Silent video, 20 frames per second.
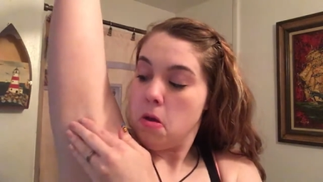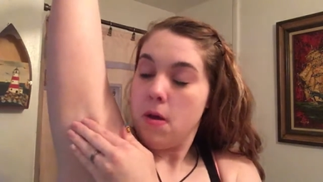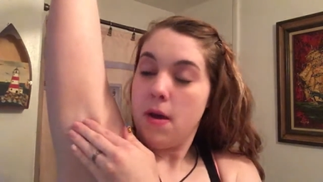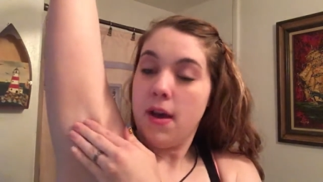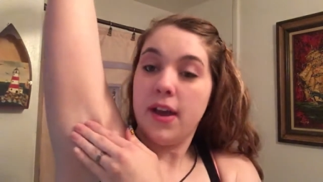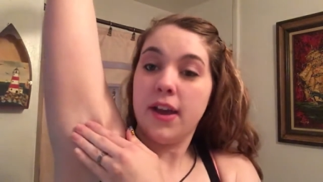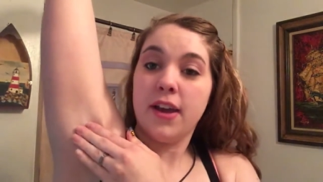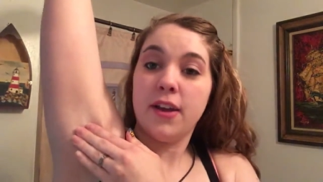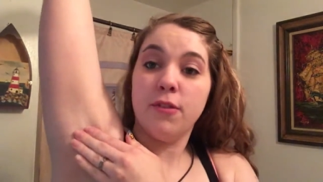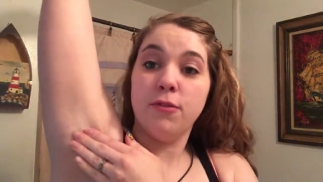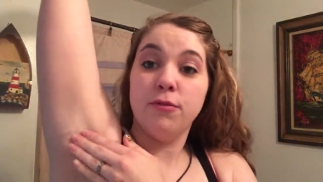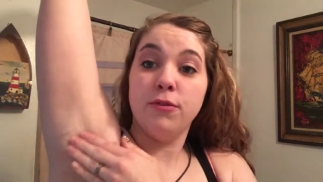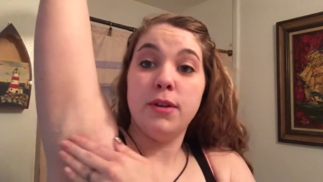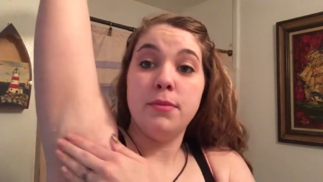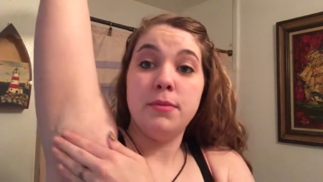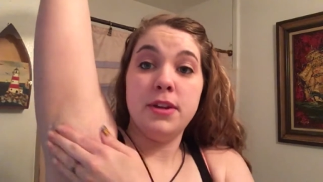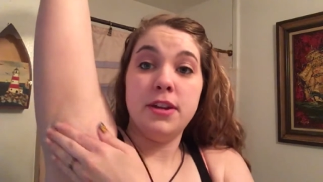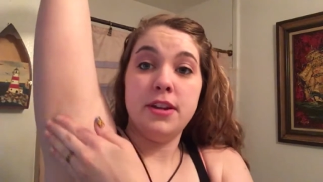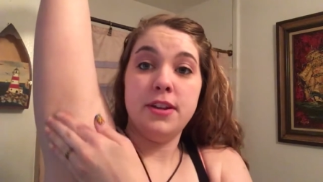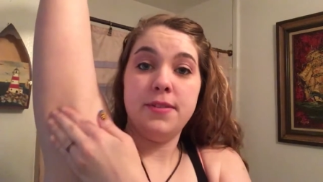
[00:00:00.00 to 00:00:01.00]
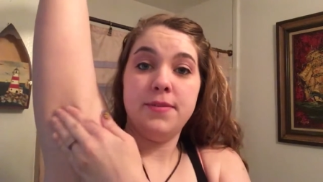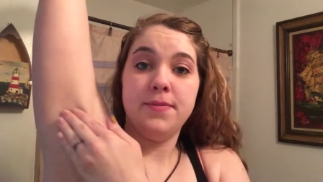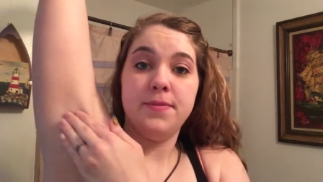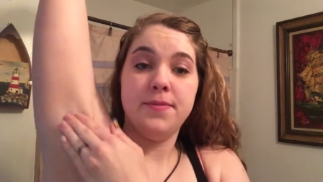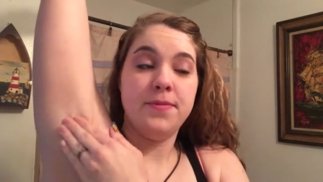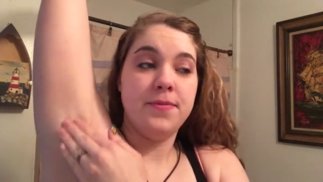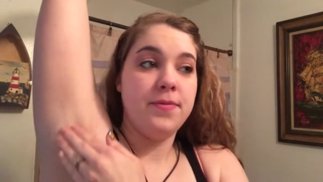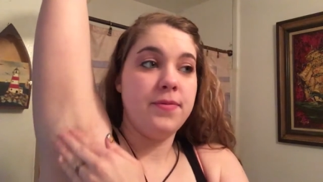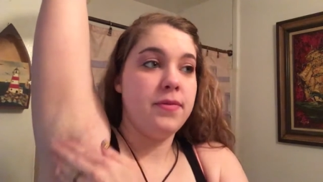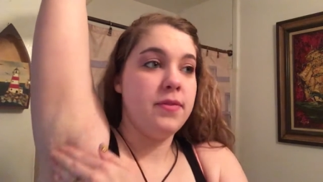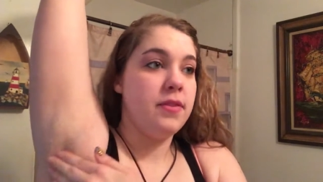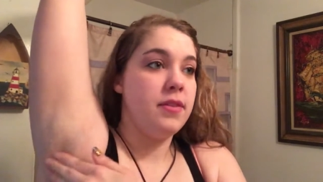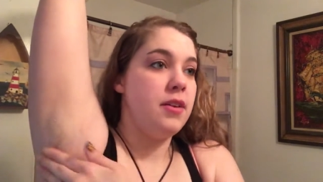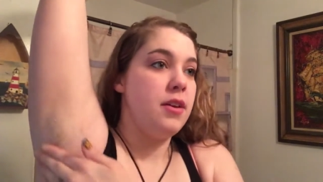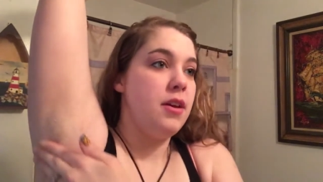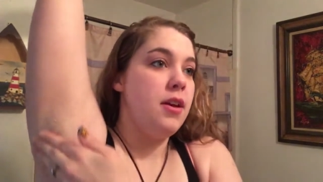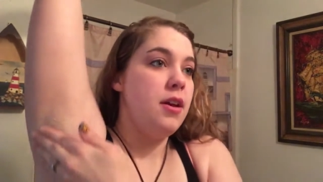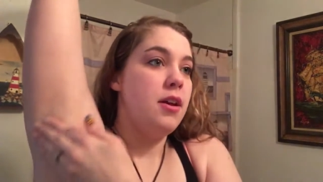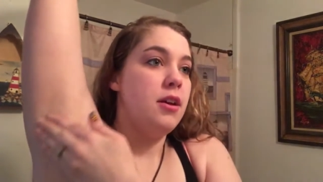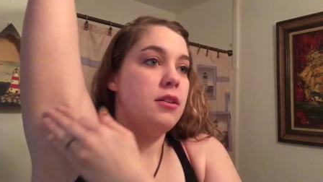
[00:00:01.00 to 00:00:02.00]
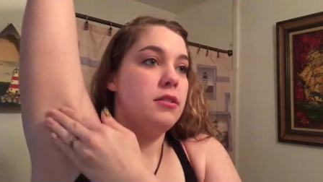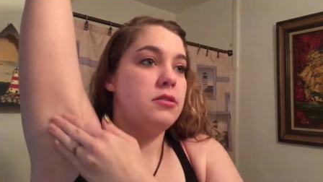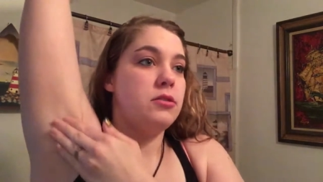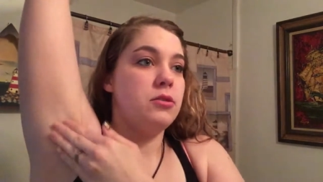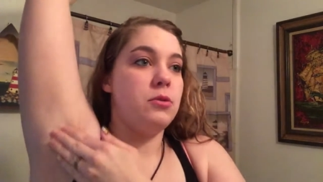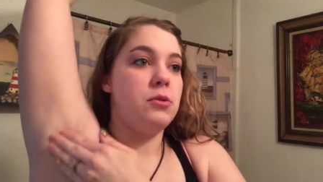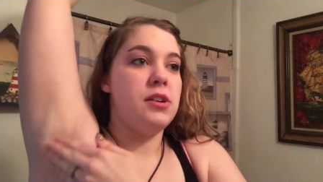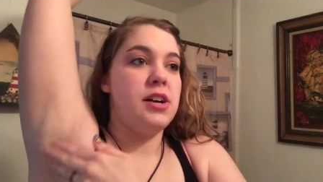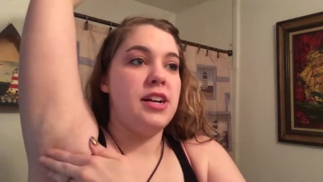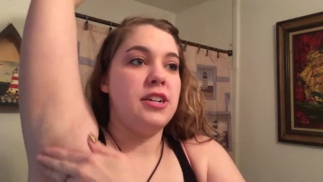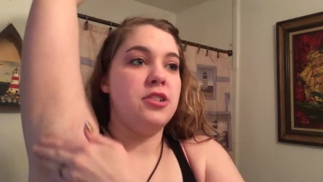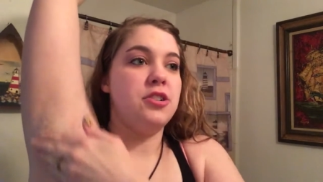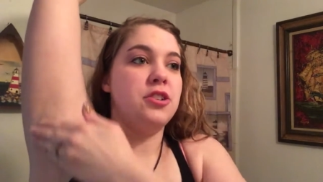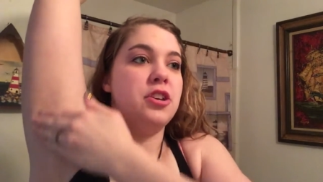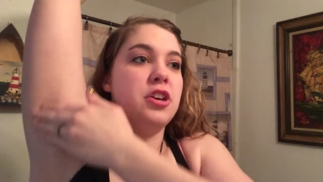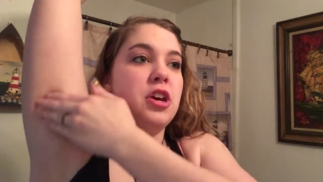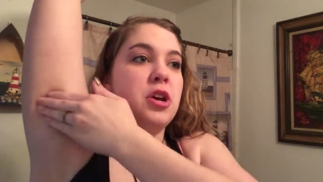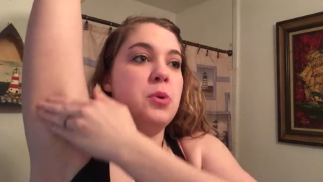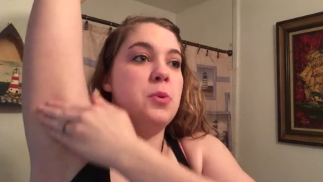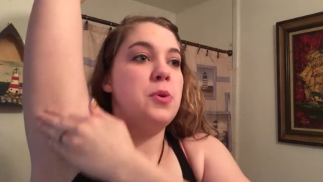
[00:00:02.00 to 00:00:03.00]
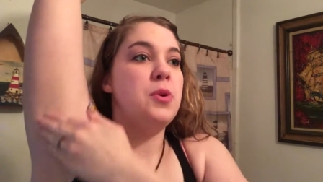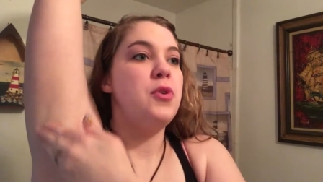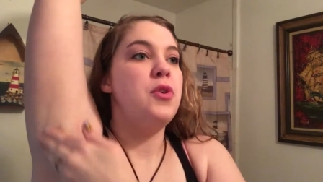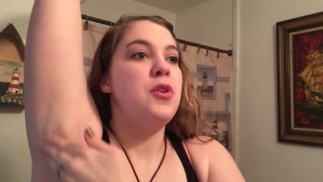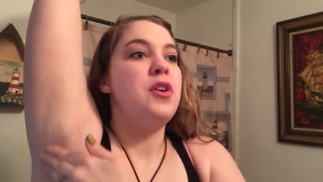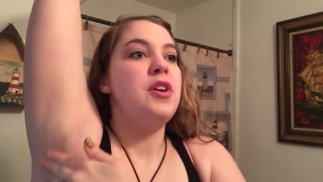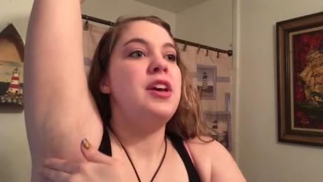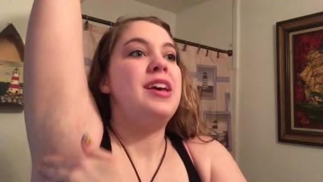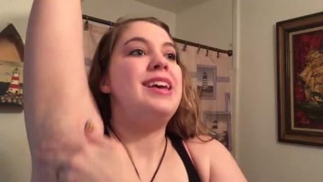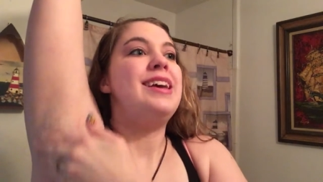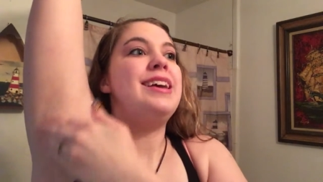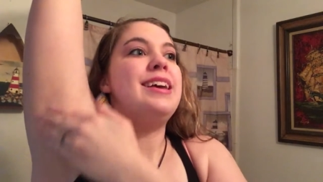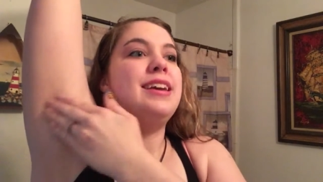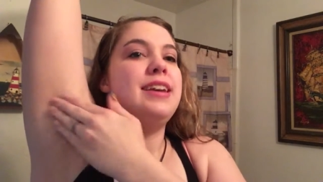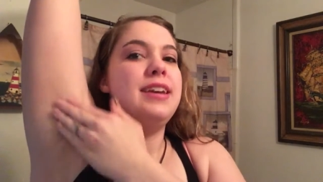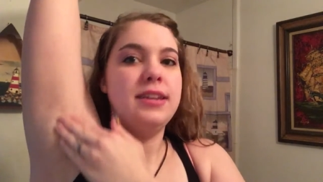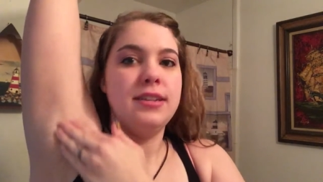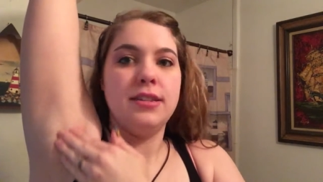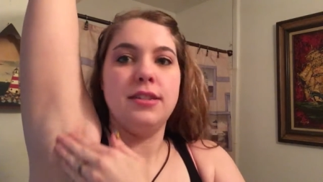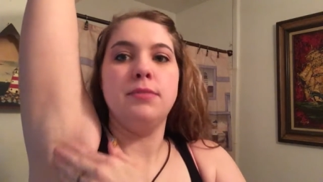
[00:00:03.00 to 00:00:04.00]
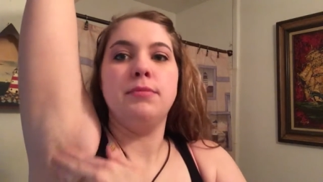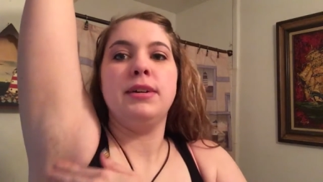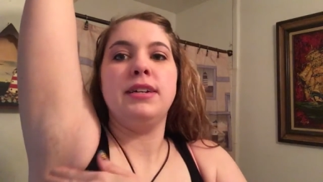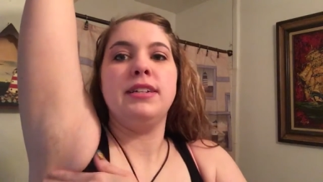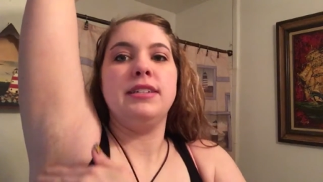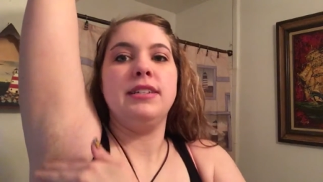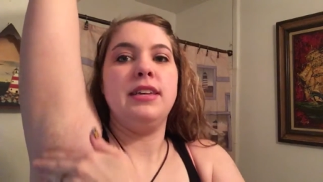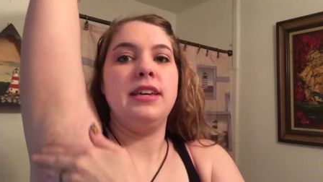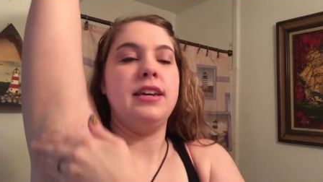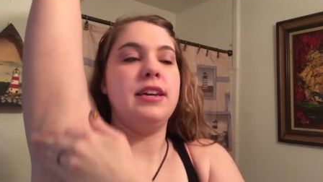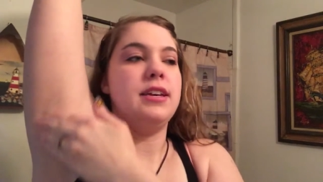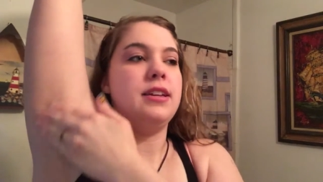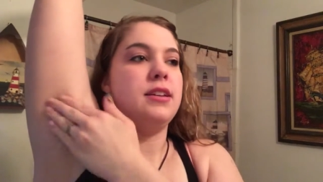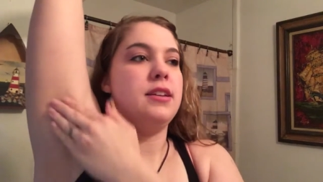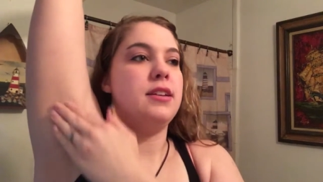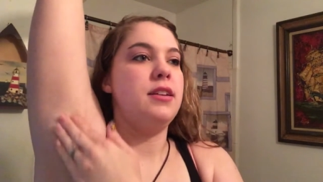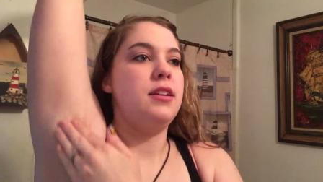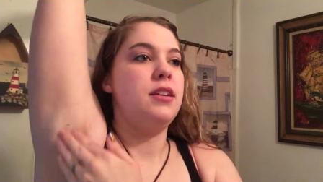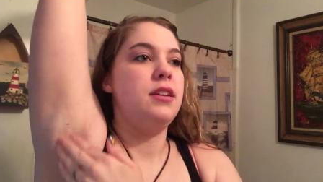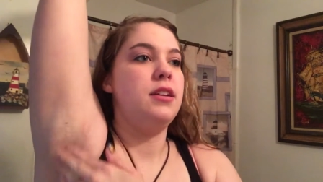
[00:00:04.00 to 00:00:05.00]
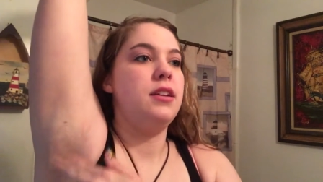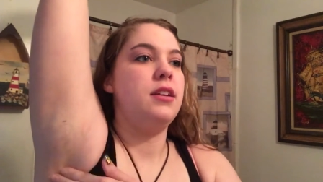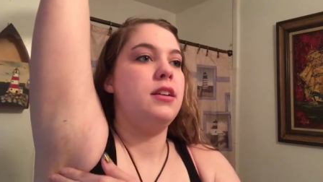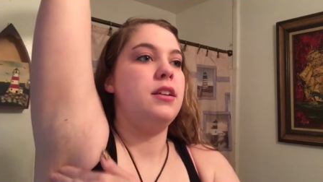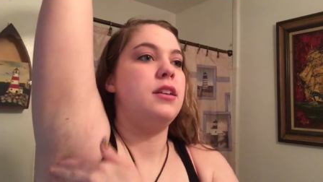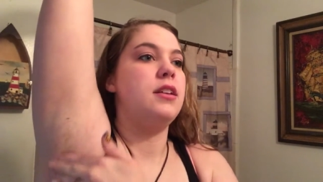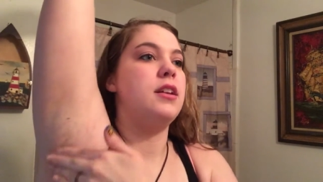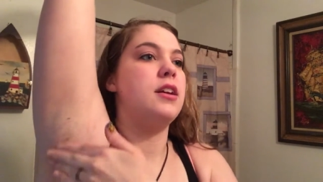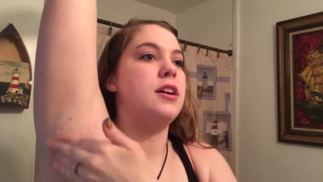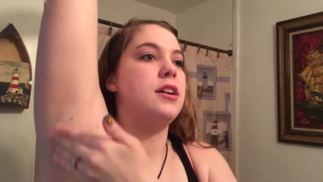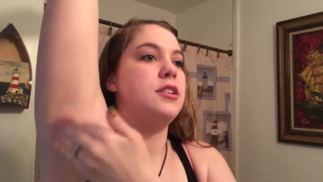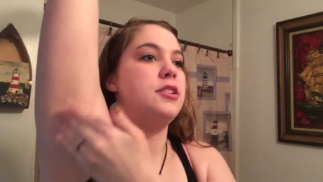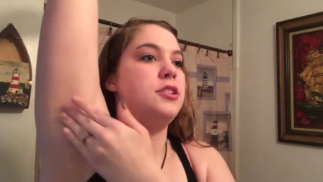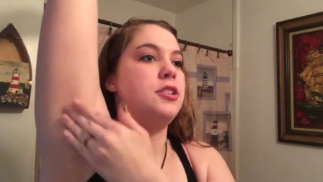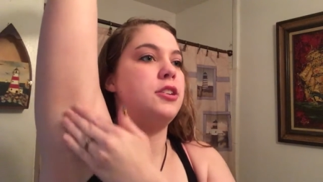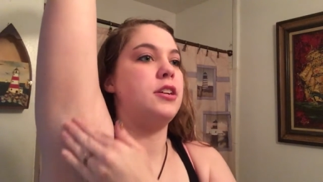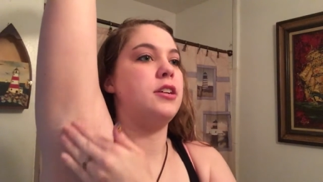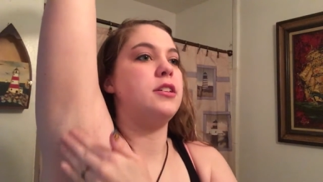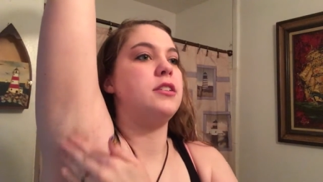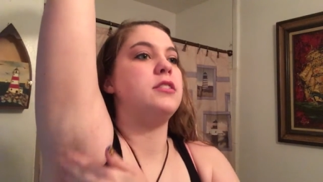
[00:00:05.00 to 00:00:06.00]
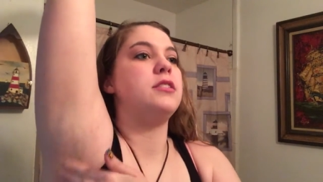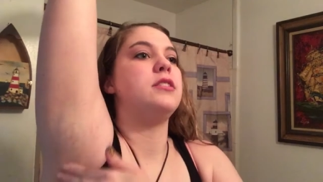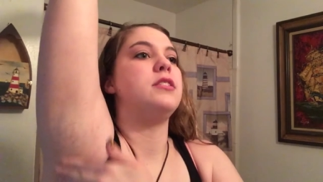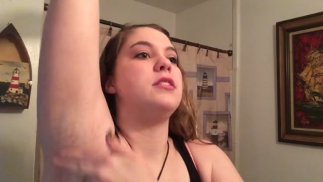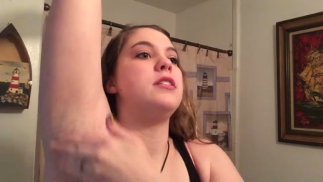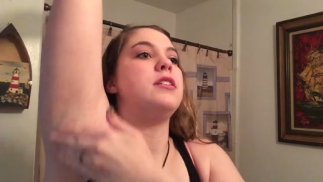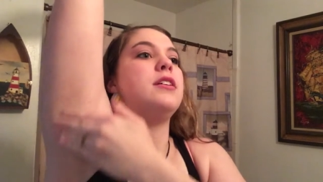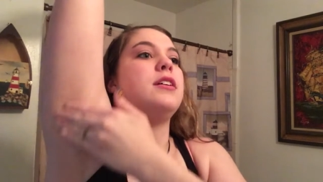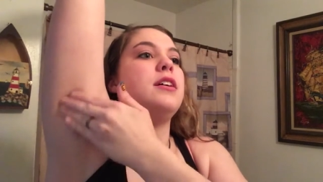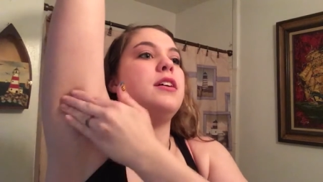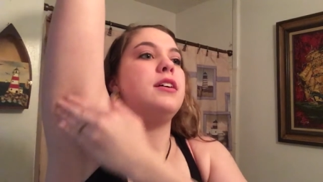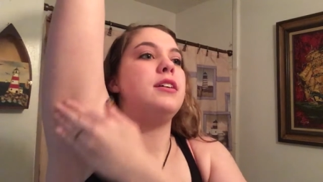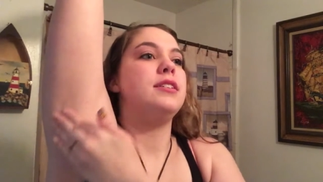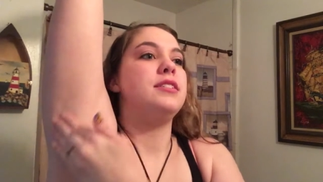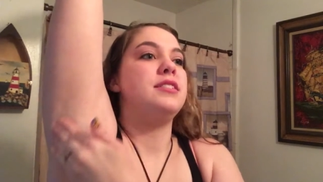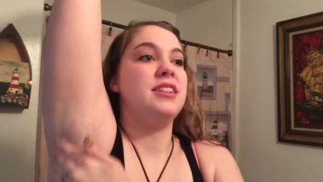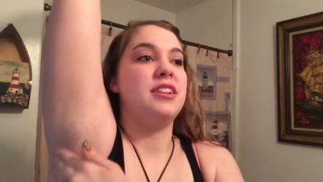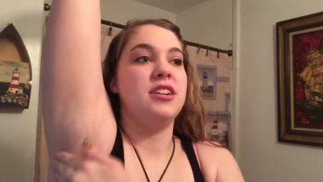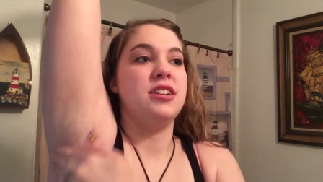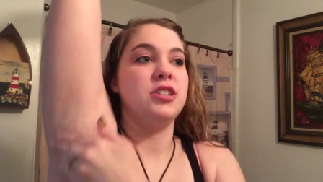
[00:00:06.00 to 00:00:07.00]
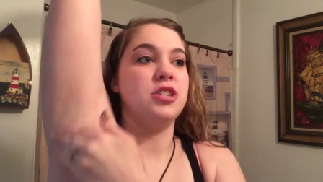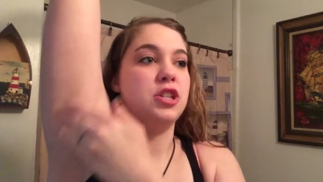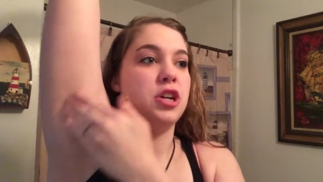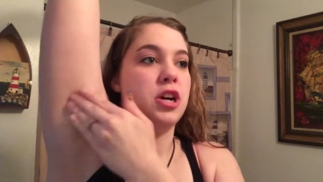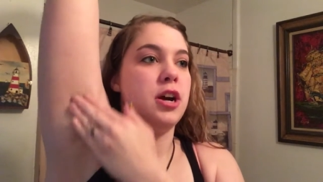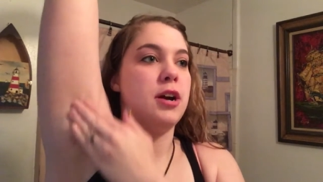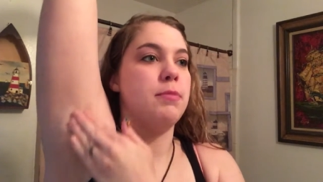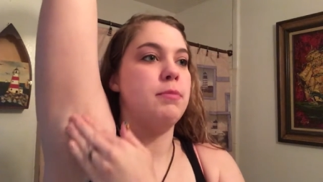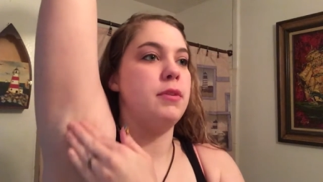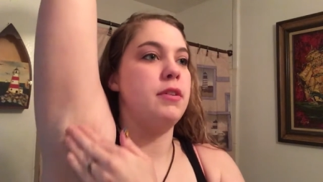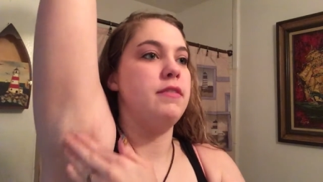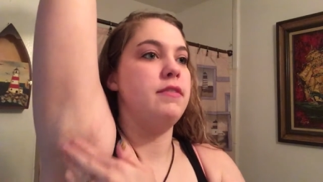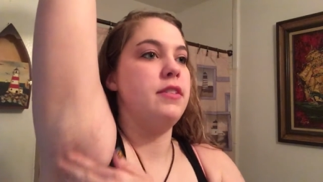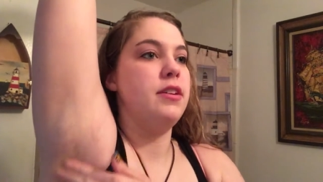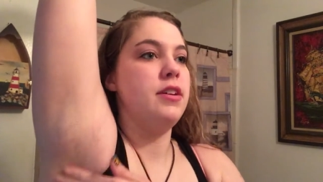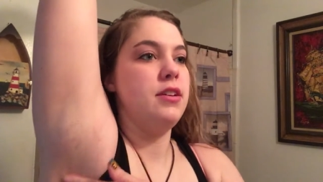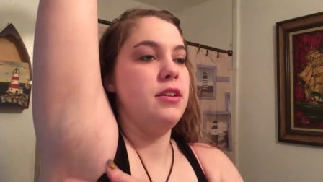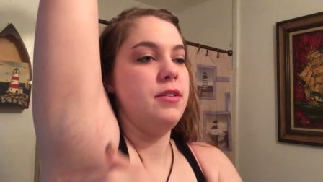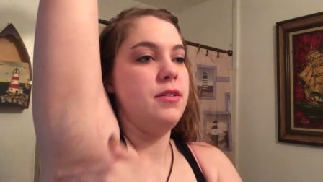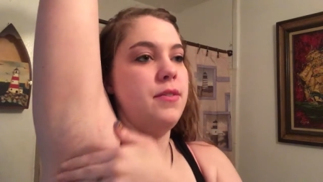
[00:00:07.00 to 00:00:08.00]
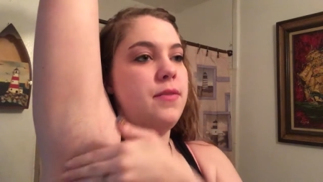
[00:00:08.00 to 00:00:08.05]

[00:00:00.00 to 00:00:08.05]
I gotta rub it in. So it'll actually go into my skin, not just sit on top of it.